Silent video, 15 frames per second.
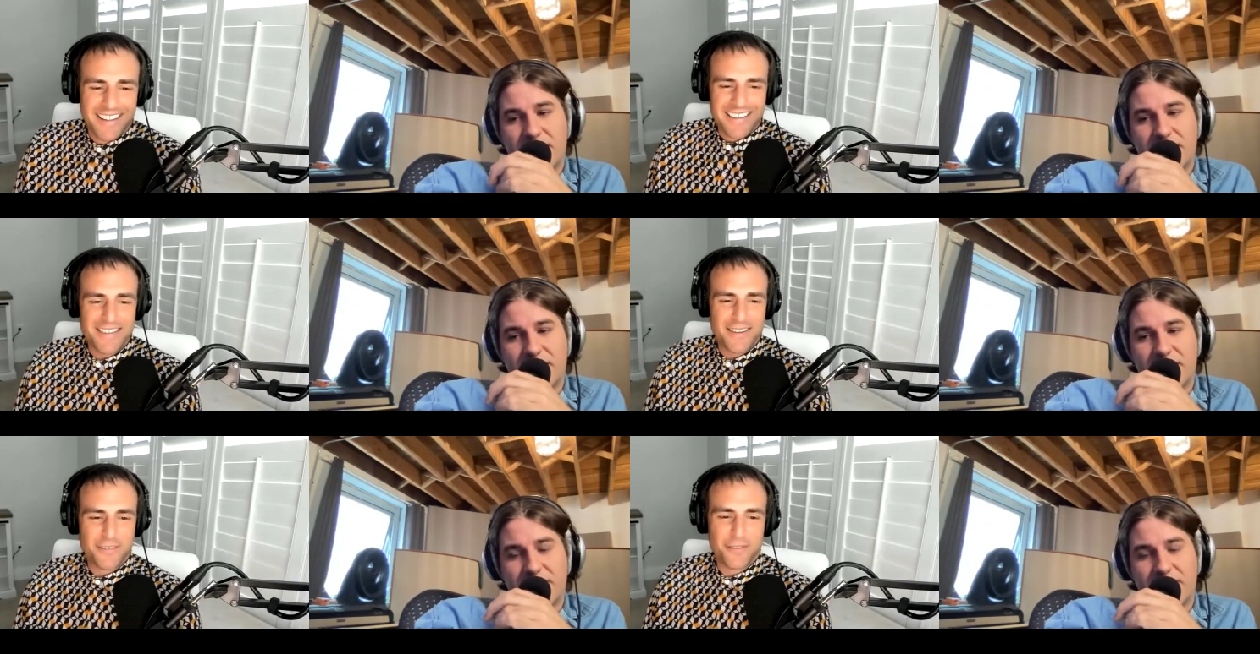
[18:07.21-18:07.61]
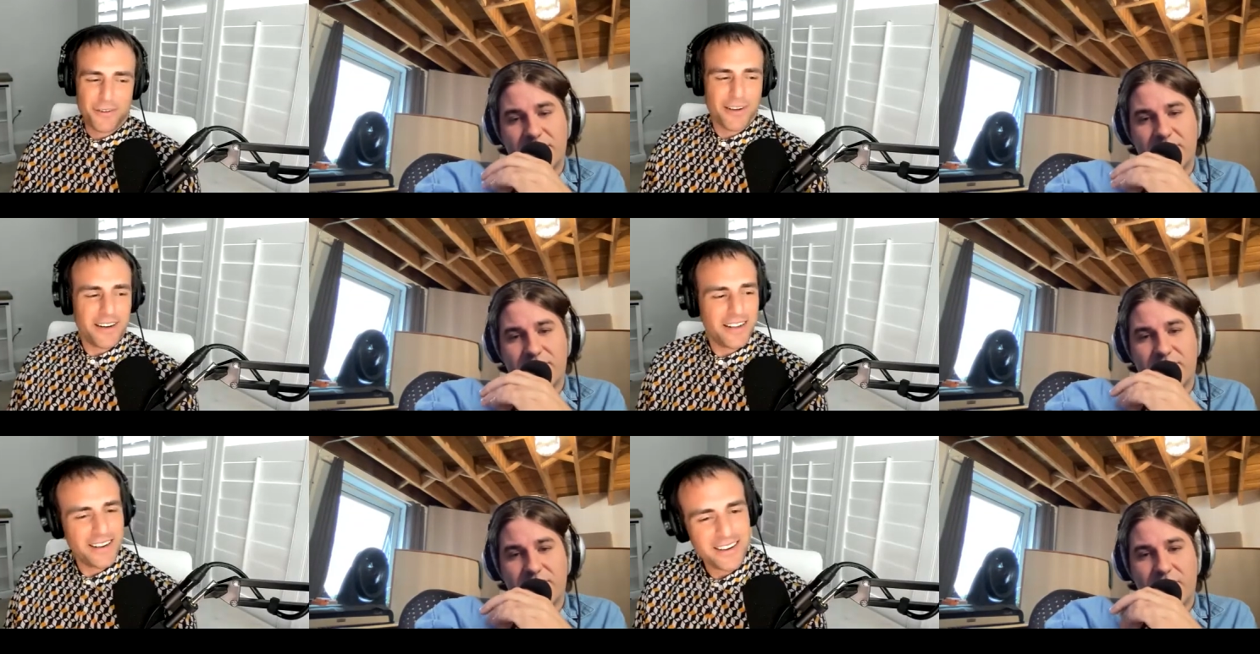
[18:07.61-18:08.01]
Speaker 1: That's so
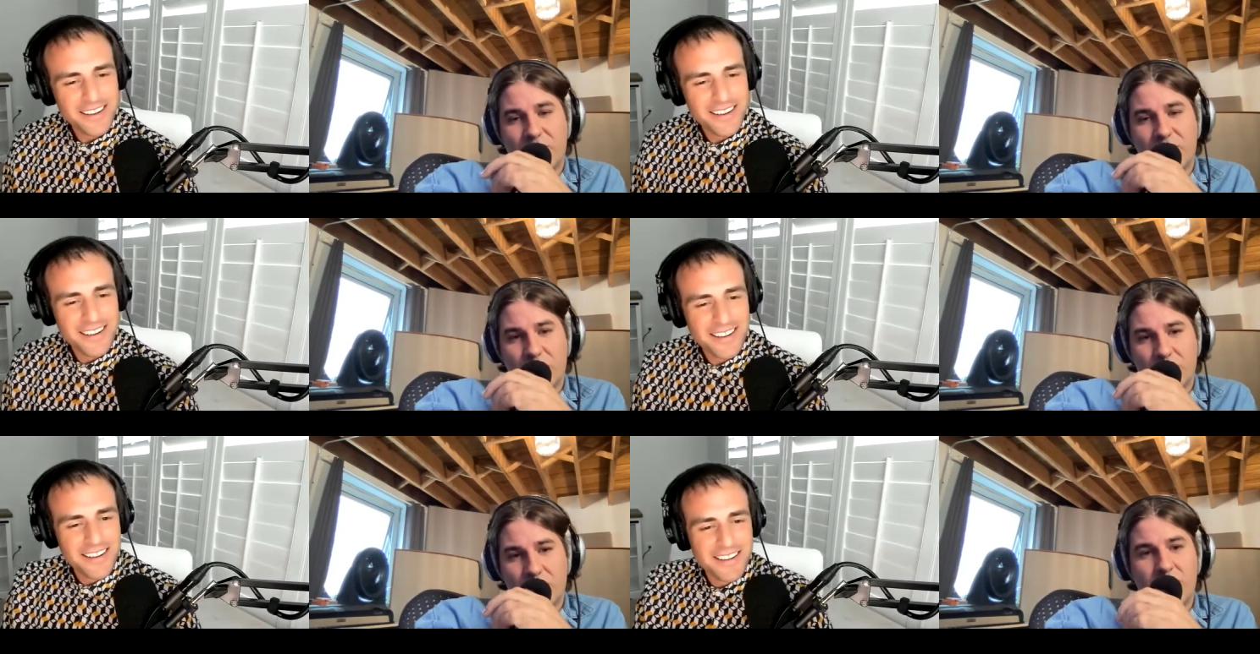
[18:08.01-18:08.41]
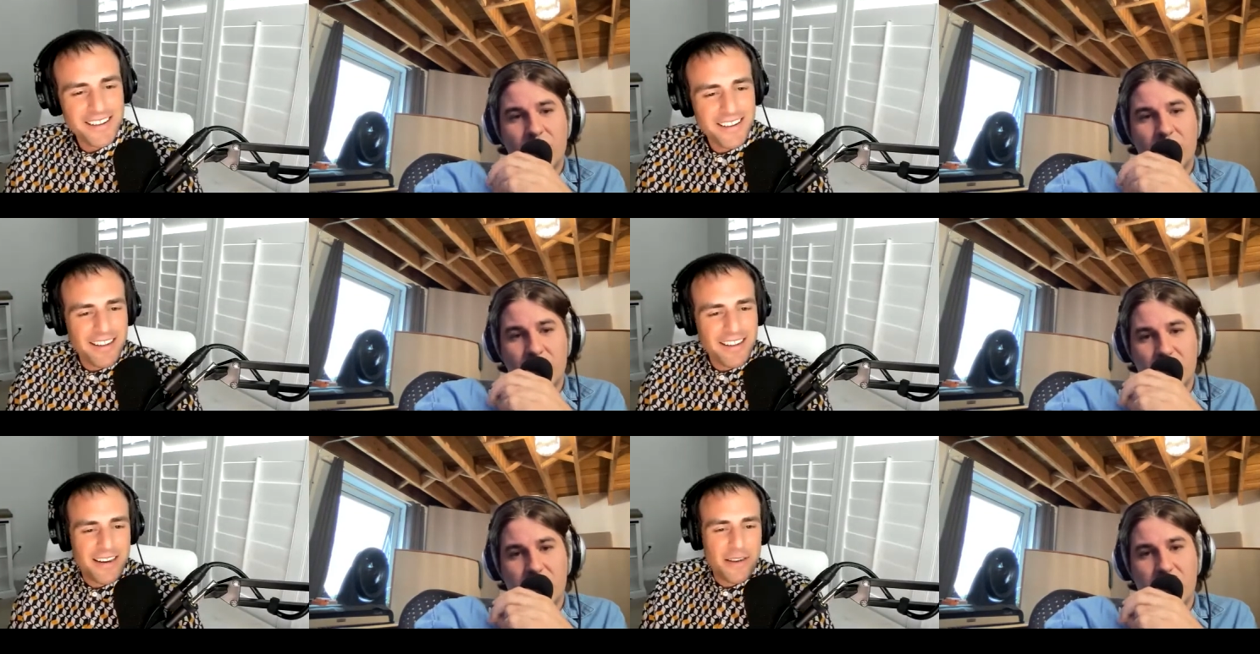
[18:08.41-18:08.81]
funny.
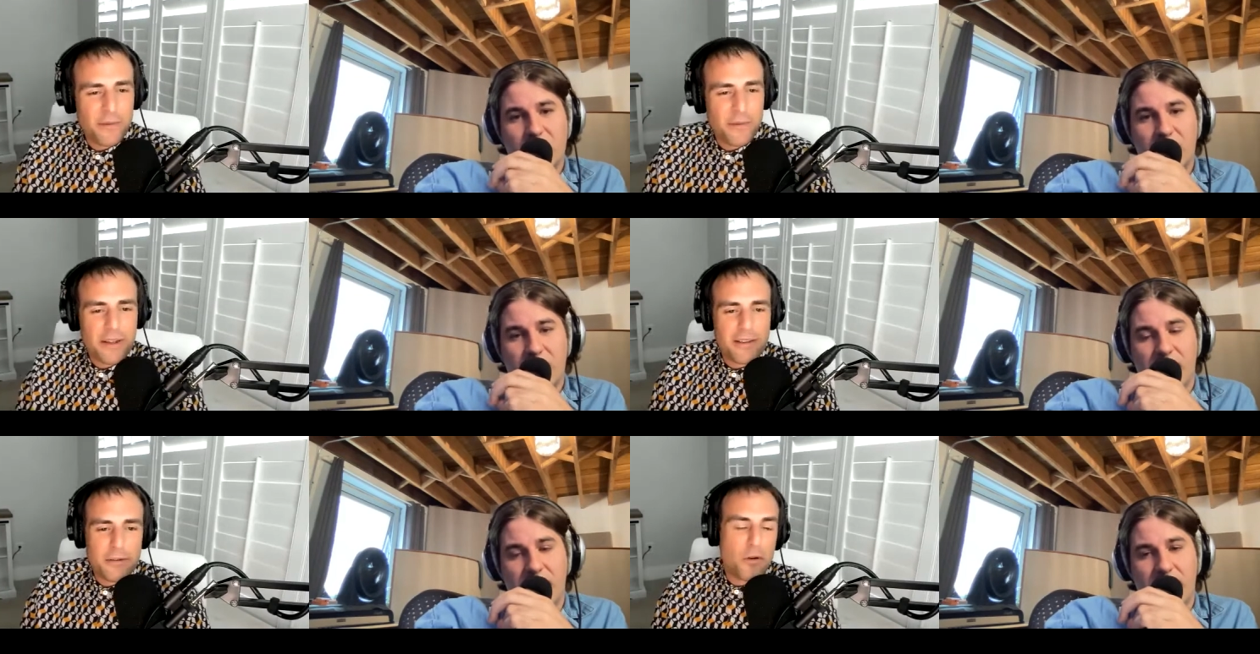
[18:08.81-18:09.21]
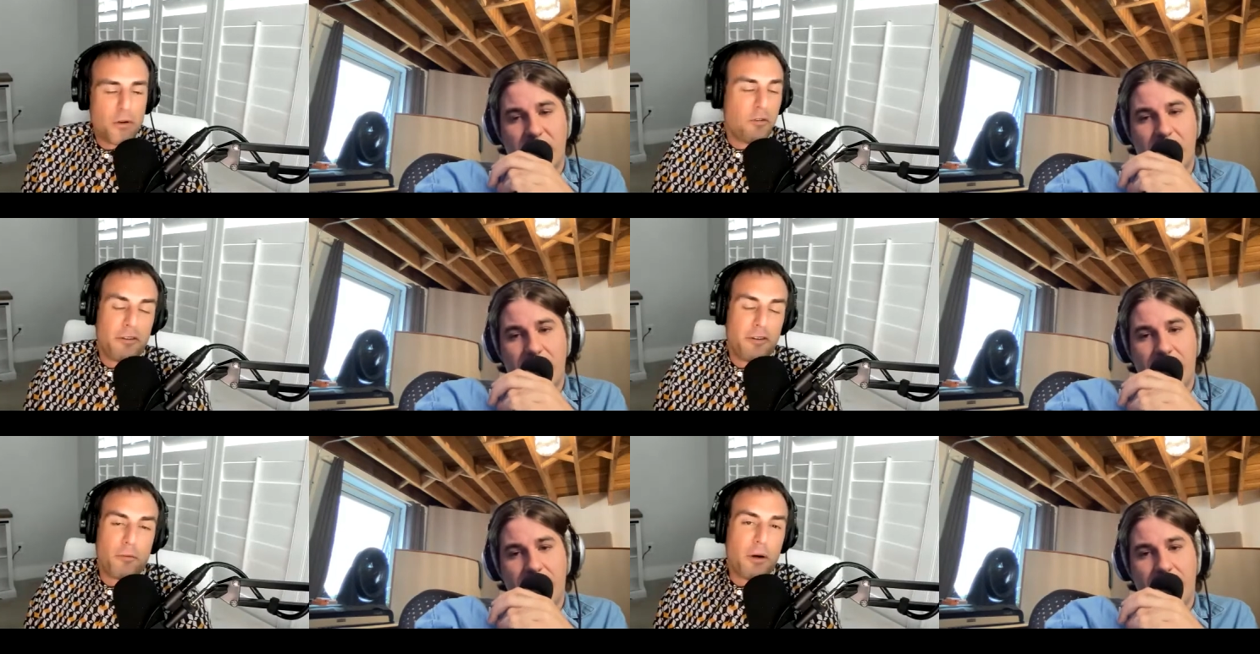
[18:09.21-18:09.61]
Anyway, it would
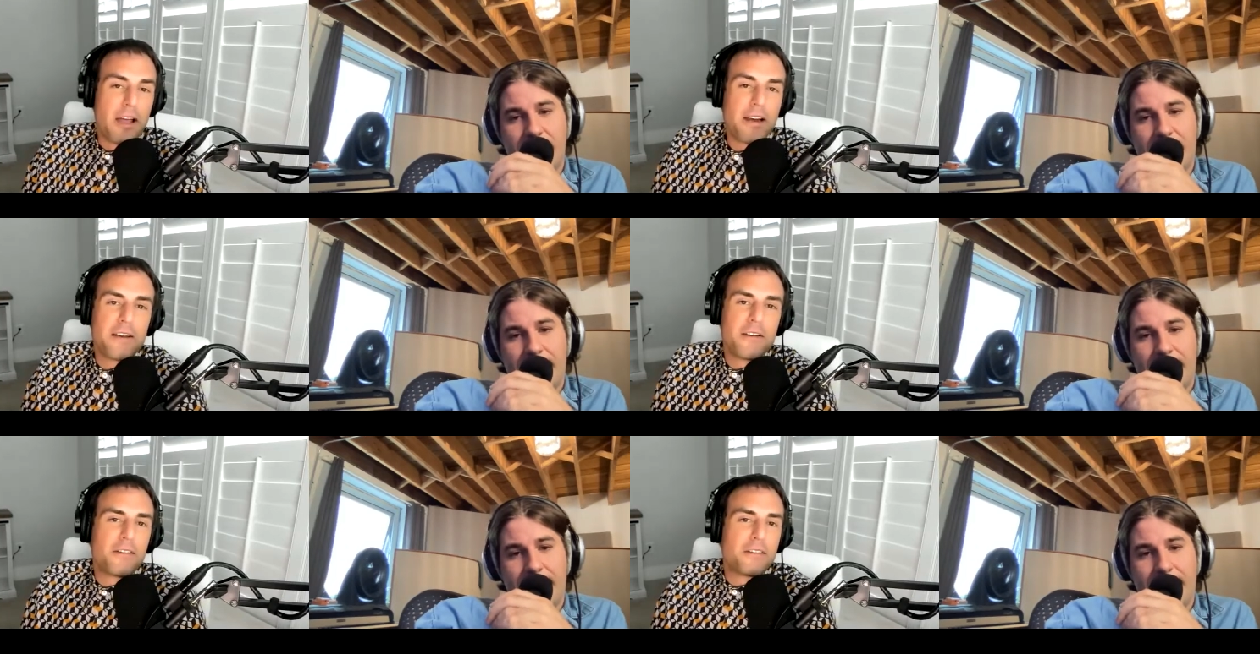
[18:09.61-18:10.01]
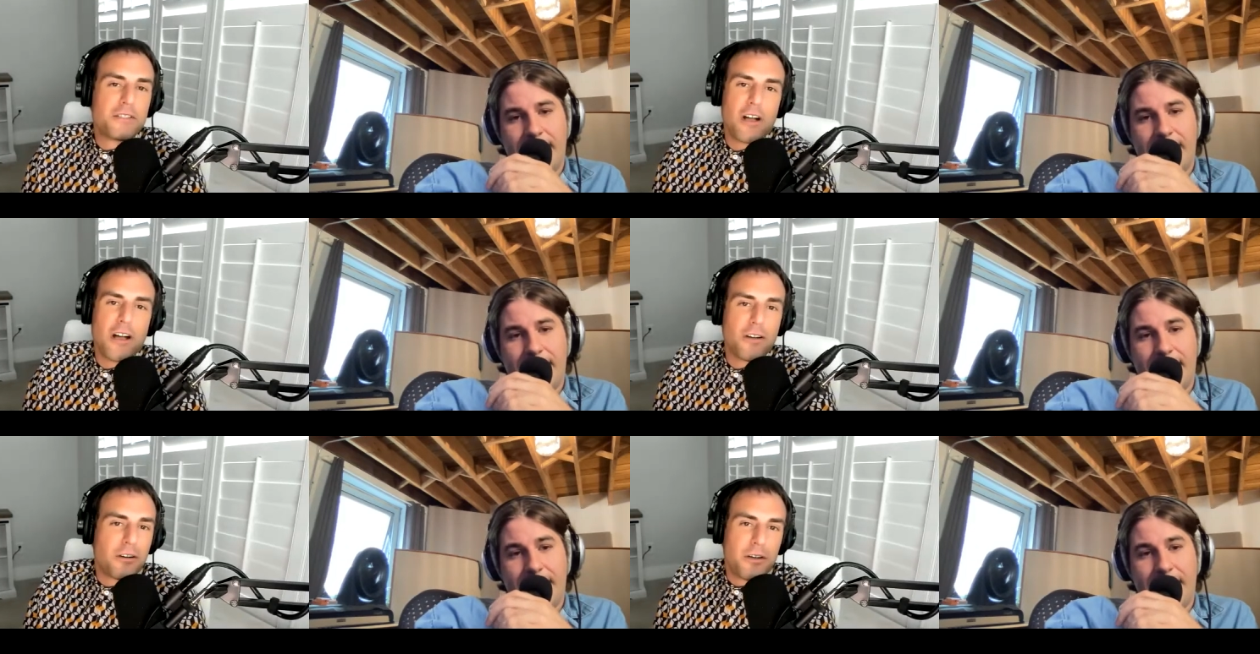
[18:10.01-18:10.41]
have fit right in your
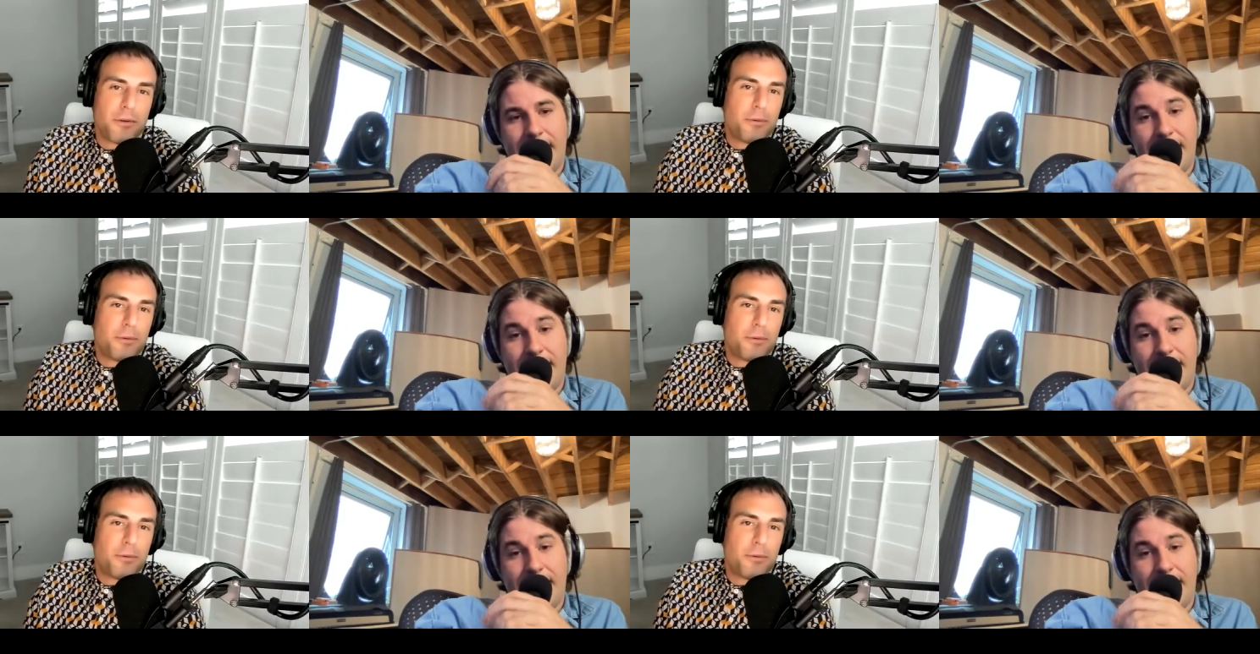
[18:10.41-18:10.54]
genre.